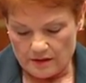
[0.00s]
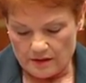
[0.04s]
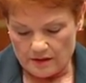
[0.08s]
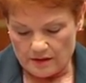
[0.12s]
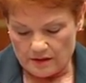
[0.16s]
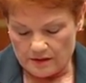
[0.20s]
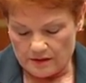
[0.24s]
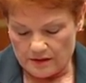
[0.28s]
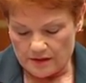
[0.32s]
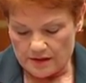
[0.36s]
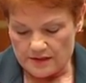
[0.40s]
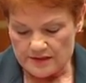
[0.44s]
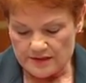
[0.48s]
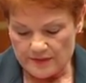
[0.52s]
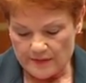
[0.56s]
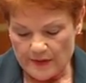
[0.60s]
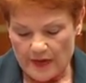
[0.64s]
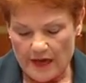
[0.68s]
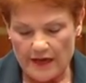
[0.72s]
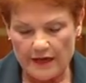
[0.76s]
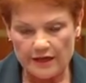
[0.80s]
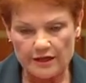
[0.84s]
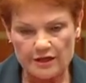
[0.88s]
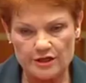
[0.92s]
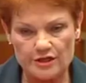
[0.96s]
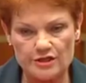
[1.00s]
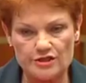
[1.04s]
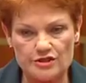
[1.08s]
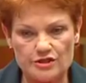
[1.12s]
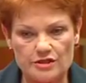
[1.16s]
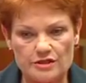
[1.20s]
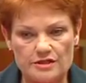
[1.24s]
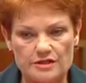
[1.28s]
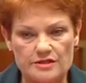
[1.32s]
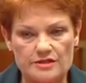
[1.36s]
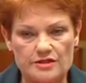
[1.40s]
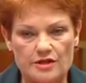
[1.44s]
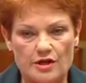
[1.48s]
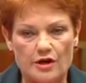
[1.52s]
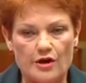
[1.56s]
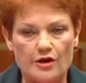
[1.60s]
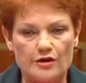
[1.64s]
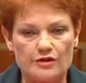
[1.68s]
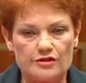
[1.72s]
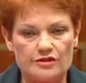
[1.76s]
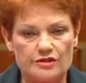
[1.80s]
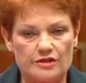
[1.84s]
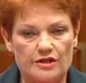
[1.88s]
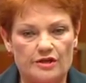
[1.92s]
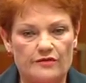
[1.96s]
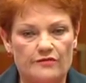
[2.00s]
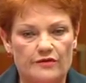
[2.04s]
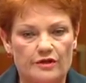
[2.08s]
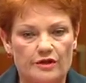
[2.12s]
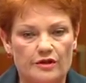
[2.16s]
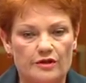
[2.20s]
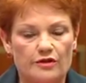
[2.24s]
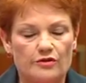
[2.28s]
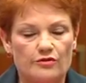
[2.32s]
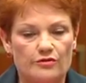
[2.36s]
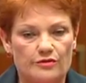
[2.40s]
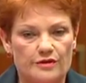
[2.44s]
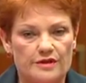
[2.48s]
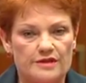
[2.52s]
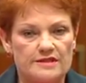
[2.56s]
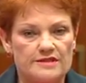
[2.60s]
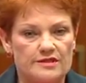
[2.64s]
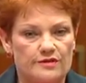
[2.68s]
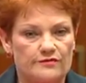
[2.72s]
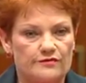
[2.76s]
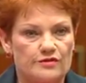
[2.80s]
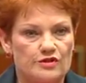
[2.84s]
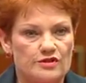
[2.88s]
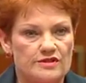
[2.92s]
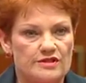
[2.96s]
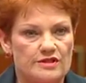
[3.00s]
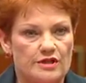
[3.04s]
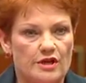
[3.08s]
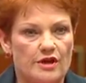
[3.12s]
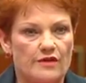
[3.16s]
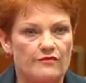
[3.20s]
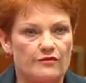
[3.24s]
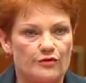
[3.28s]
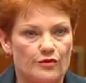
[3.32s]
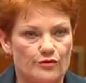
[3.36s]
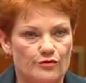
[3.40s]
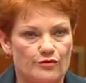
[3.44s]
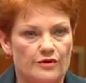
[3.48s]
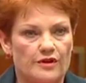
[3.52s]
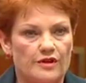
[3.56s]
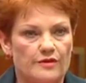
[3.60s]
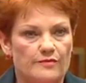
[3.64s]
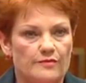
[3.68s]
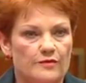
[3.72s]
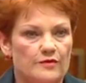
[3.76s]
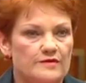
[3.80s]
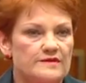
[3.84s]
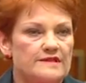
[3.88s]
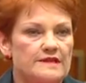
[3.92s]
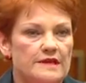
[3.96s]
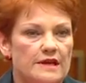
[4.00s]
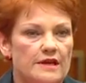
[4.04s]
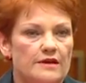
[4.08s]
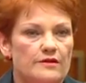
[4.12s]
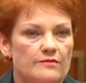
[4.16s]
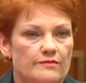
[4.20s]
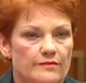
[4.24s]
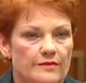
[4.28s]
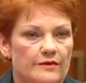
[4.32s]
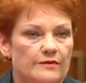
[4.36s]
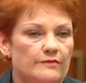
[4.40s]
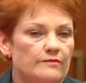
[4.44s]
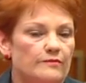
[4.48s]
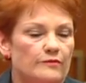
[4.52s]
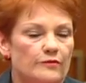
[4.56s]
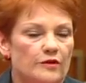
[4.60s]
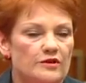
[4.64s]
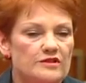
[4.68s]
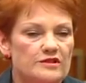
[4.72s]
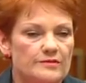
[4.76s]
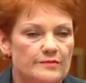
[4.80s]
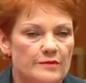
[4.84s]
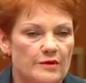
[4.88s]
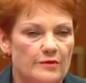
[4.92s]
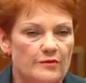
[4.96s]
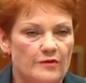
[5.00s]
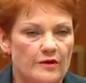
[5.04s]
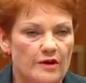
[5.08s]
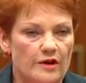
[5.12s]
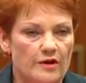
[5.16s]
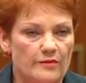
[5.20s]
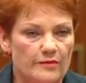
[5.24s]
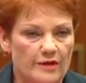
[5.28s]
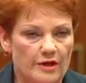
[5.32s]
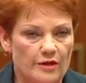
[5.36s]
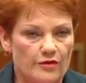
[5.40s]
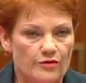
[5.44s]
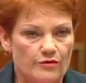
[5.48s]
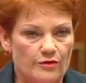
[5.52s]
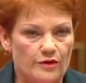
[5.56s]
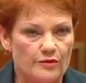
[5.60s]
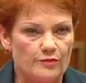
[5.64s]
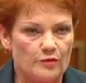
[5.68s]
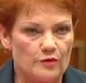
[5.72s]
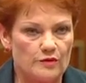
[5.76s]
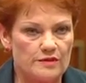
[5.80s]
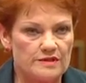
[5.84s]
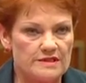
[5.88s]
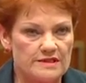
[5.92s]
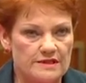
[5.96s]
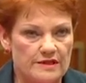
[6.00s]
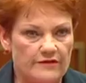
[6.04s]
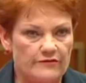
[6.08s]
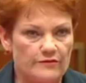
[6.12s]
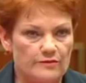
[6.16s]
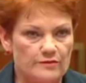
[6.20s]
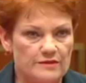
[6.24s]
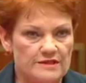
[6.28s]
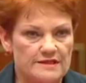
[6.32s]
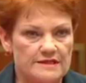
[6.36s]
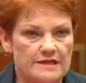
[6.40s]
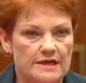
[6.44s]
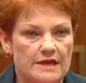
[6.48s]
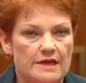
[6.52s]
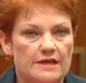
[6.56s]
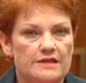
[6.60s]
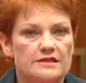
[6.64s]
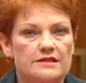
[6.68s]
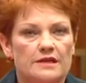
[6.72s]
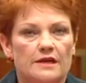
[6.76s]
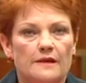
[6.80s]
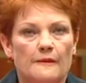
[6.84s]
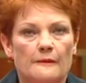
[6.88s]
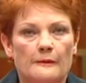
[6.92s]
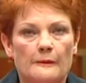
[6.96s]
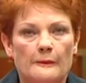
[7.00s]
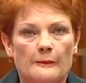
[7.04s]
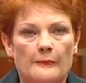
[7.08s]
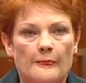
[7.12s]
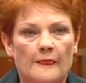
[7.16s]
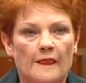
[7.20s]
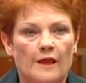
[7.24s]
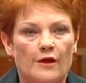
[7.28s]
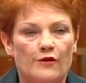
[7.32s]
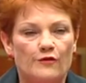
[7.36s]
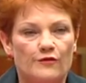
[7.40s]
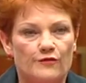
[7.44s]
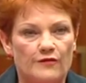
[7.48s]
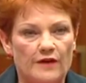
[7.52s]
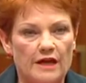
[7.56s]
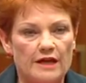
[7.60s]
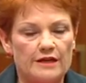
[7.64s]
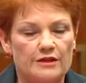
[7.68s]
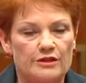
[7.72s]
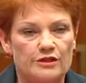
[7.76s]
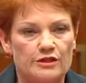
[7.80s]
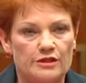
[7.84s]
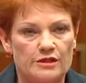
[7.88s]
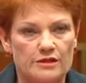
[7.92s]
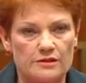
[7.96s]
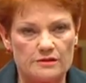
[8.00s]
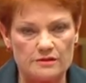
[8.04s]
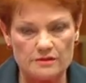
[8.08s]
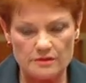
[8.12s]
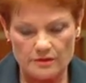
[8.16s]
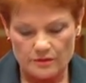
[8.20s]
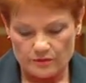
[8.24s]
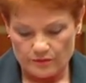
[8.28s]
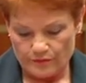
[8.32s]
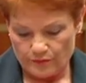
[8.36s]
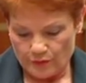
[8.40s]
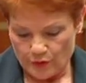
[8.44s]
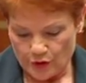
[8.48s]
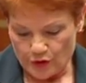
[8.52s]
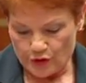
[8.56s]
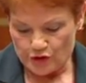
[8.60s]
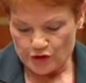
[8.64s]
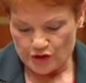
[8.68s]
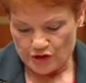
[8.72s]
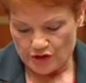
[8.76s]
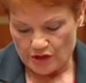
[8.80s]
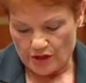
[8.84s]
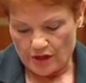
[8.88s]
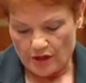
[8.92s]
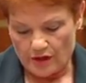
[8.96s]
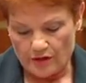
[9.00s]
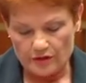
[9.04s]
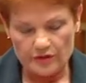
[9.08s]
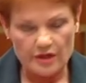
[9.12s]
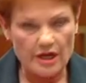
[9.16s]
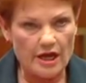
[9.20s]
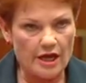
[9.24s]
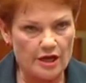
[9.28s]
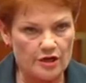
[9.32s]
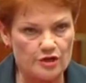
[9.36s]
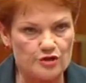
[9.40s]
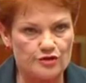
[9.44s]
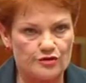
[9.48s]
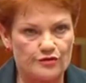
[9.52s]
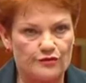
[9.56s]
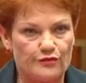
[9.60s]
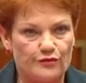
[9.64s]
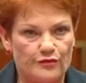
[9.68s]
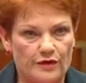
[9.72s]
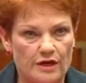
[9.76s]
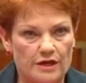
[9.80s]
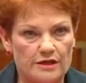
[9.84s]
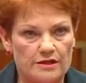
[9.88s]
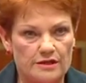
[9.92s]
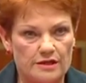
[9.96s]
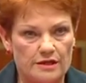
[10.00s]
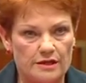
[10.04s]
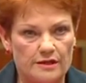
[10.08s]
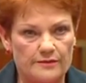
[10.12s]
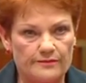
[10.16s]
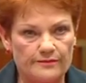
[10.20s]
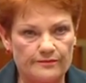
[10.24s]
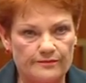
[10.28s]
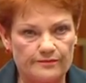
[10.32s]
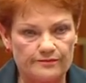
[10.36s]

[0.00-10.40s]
This package is going to give an increase of just over 3%, approximately around about 3.7% funding per child, extra funding.